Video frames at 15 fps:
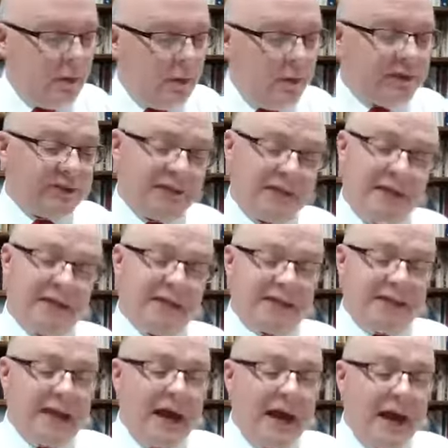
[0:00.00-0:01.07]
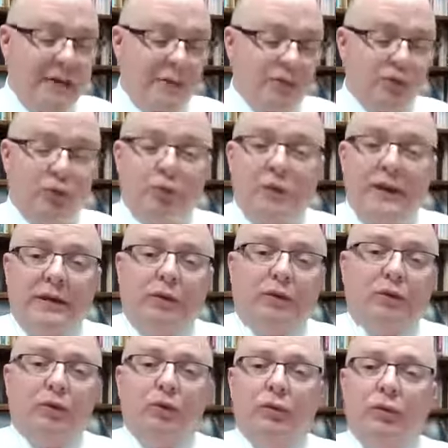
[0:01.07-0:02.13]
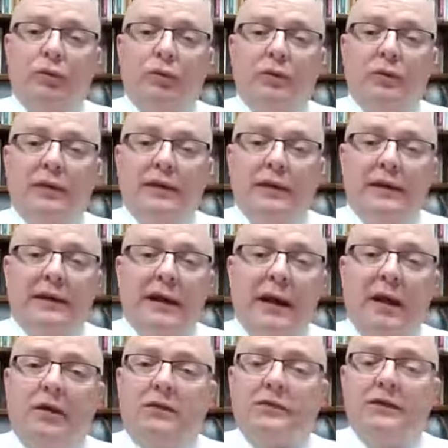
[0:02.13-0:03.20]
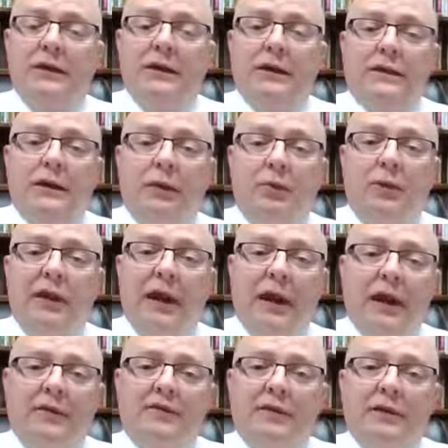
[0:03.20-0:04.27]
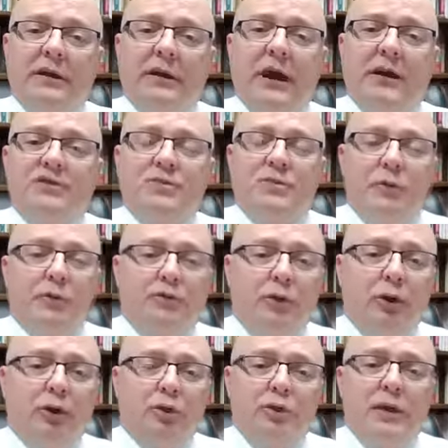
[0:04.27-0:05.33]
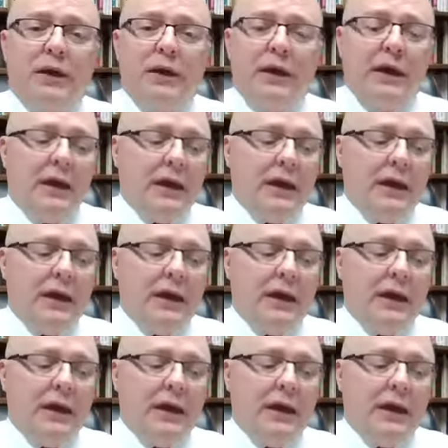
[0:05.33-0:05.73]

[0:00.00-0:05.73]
want to take the time to read through the account that we have in the Gospel of Luke.